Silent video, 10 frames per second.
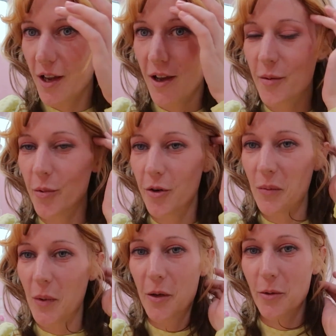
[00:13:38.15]
I broke
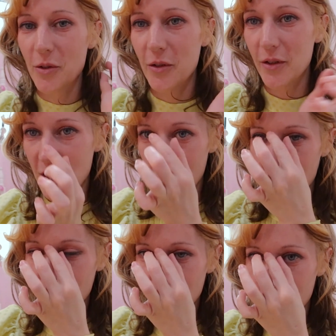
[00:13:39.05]
my nose a long time
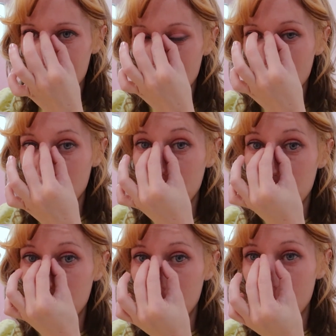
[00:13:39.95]
ago, so it's like
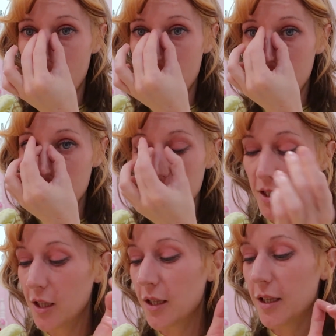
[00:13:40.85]
really wide here.
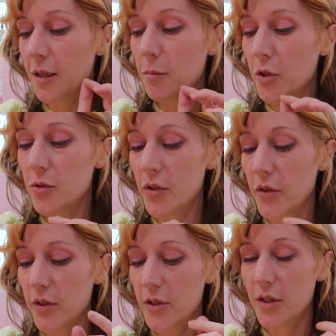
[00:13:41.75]
And most
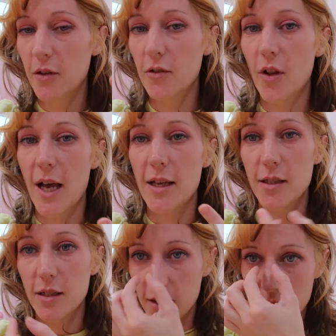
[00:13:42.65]

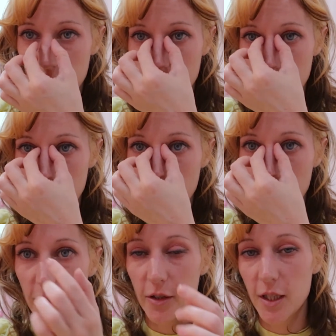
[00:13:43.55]
sunglasses really
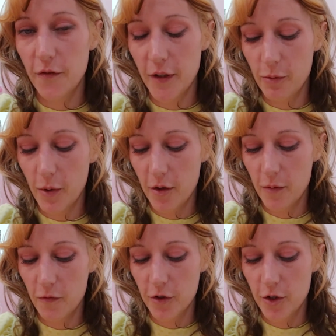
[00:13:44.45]
hurt if I wear
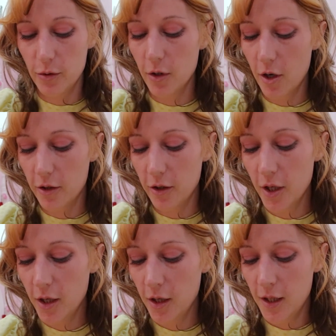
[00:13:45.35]
them for too long.
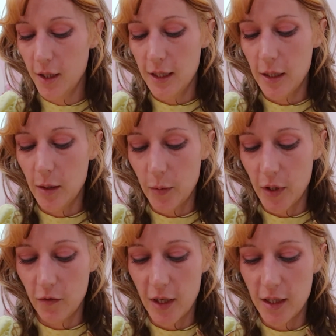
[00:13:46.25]
But
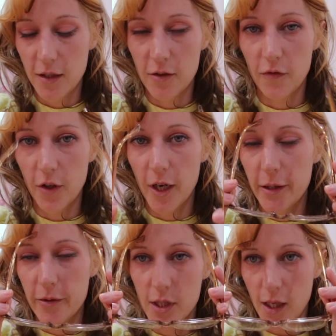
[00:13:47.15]
I've had these on for
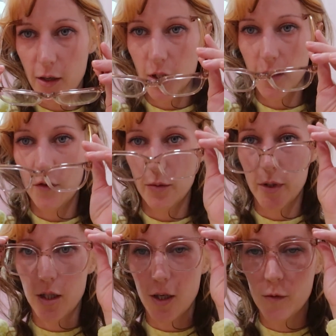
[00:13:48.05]
hours now, and they feel
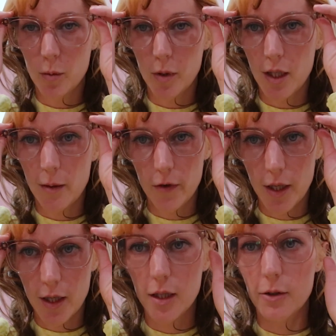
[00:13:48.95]
really comfortable. I keep
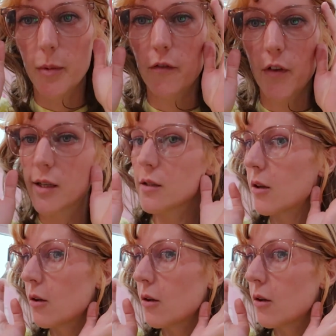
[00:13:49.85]
forgetting they're on my face.